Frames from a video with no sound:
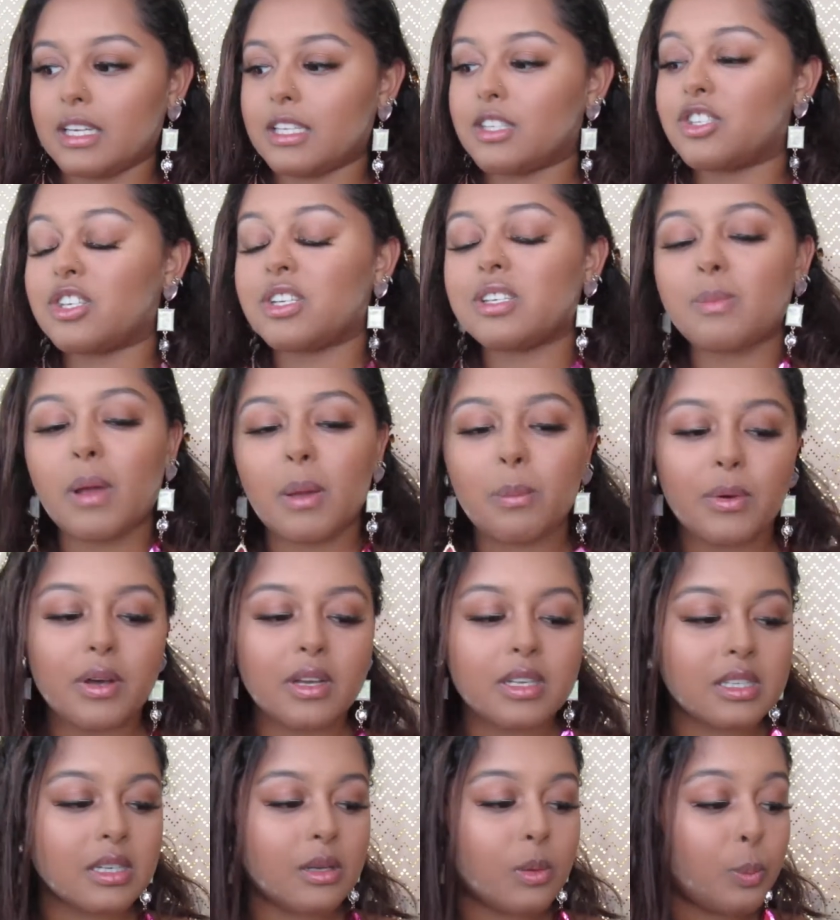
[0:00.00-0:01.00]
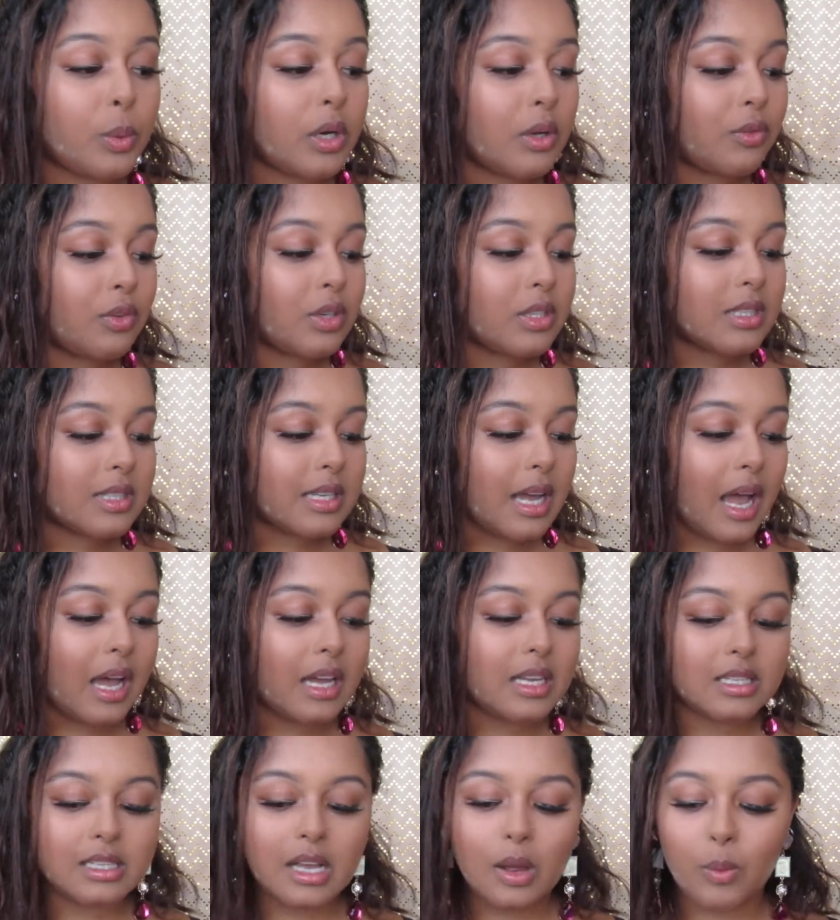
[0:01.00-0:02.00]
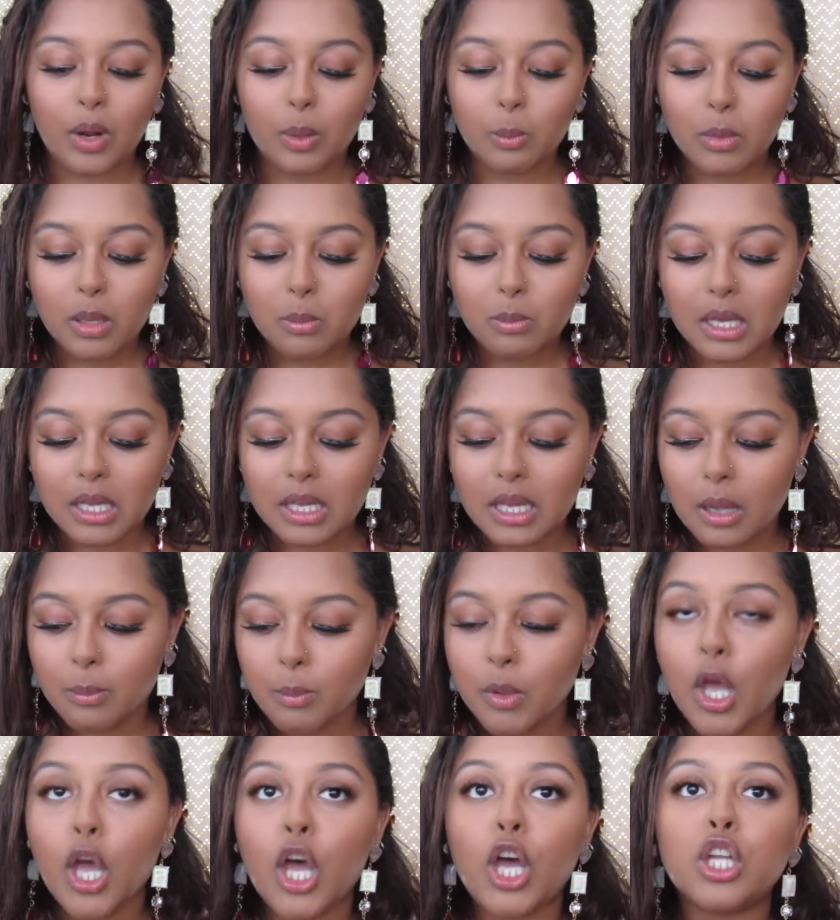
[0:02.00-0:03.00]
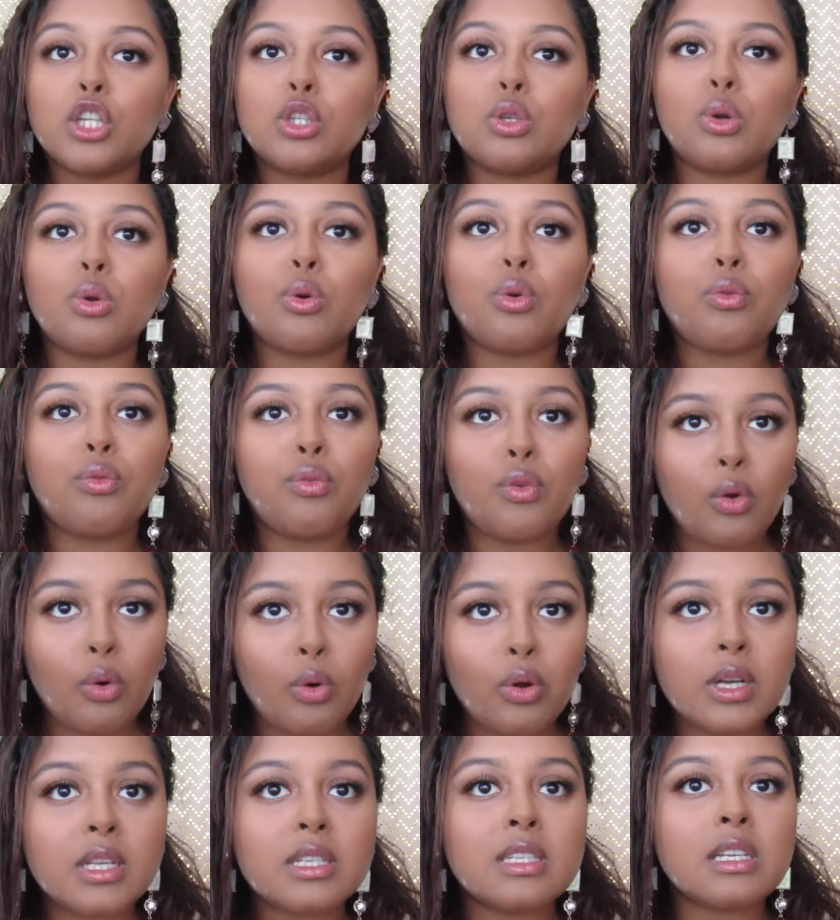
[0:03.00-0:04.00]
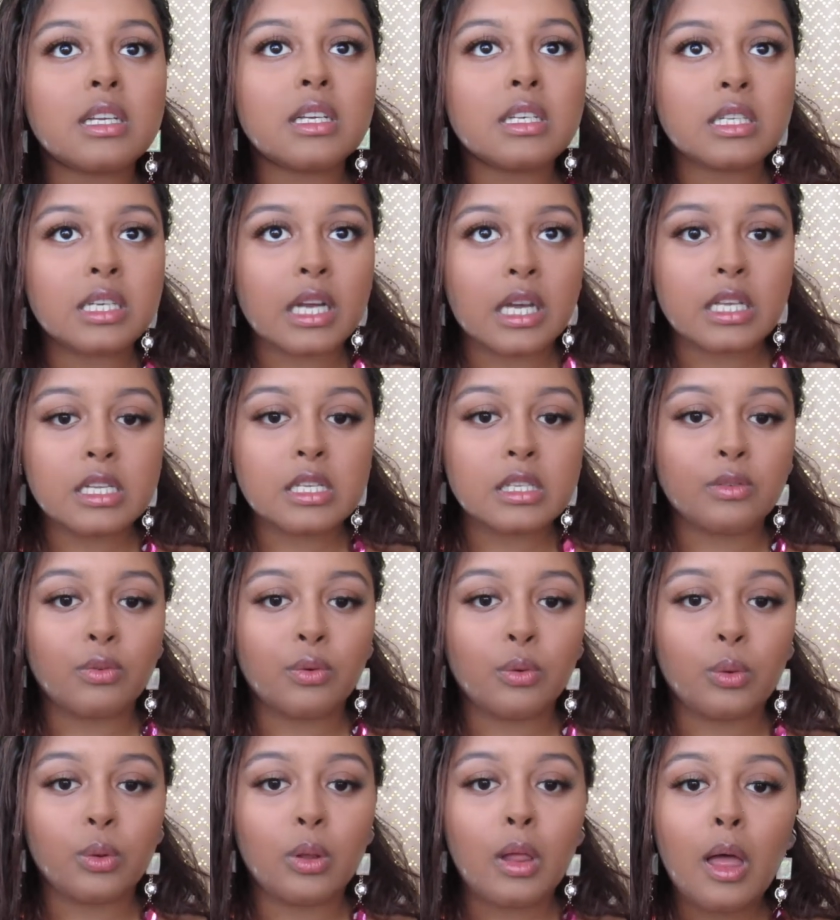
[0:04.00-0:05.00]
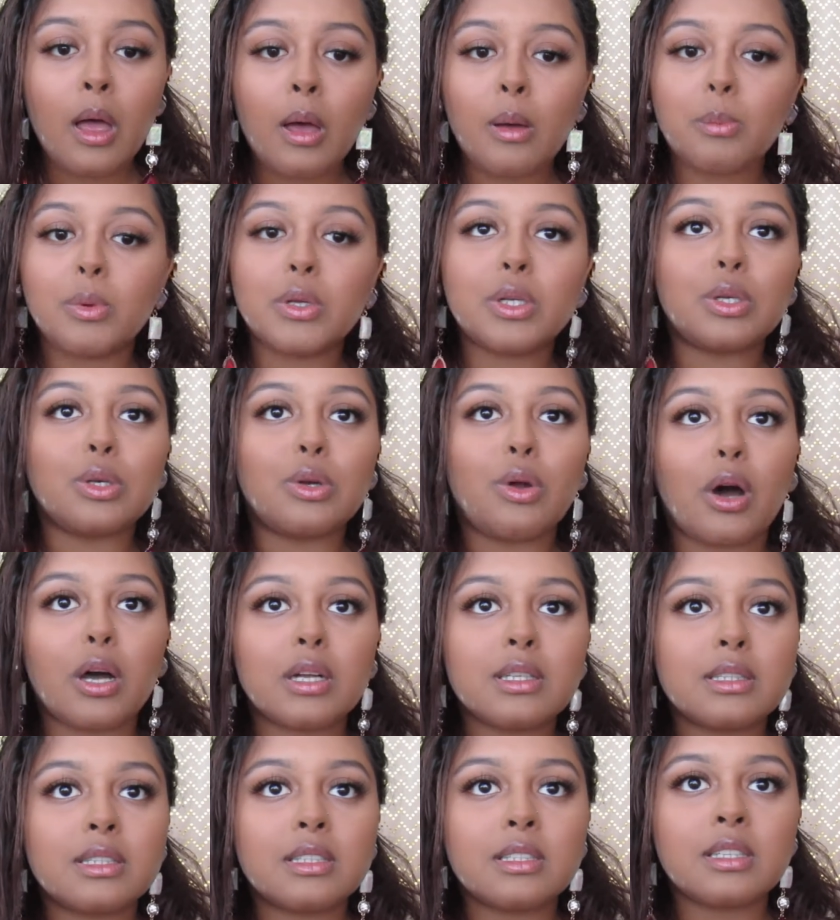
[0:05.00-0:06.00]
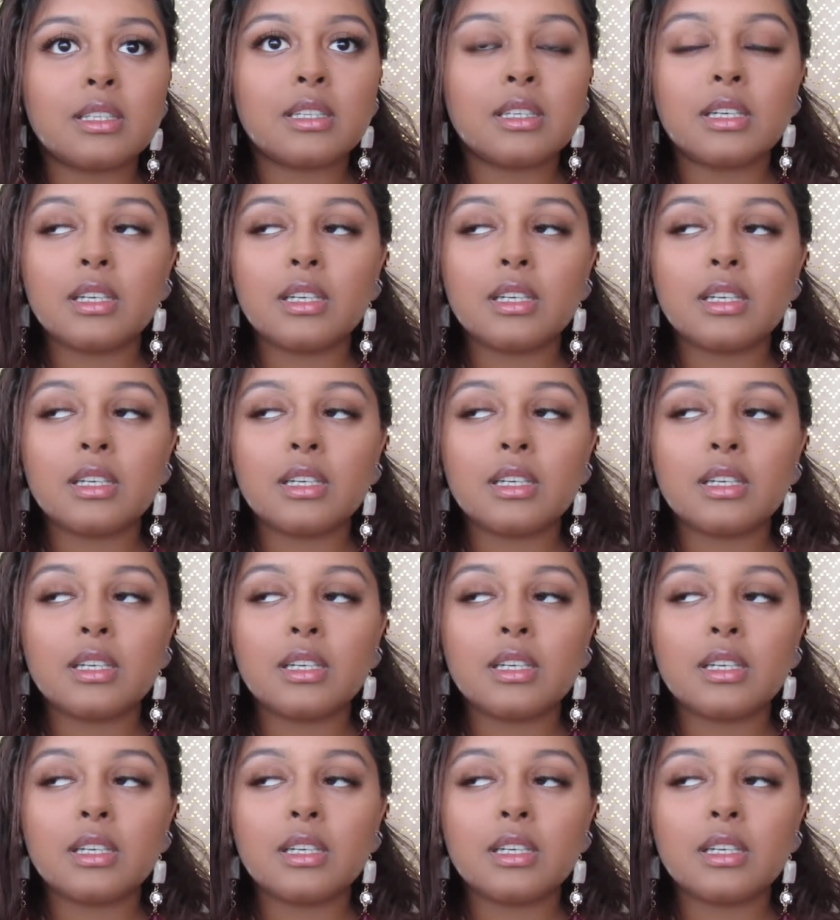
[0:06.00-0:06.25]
It's just my personal preference, guys. I want my makeup to look flawless and tasteful, but not,